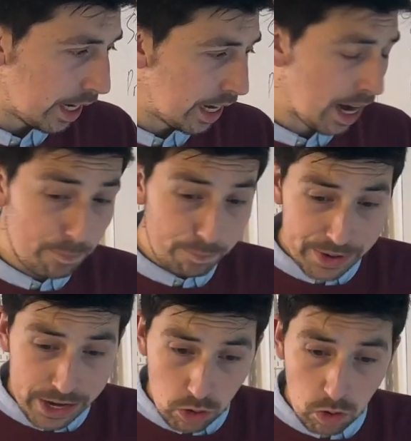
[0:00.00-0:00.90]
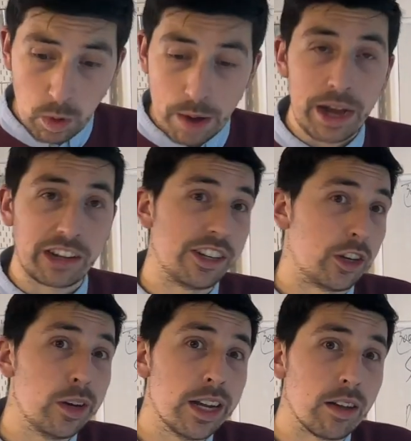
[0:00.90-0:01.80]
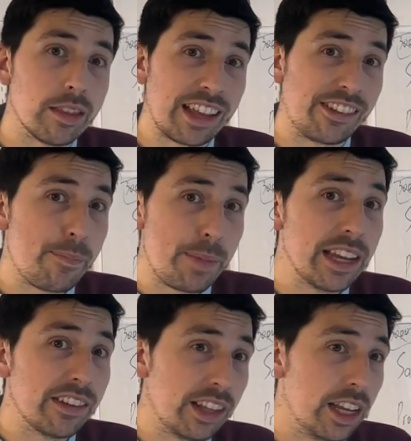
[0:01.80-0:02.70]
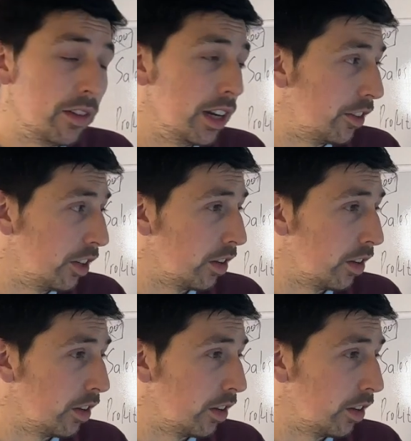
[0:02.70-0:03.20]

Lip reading: I know what I'm actually doing now. That's the biggest thing, really, too.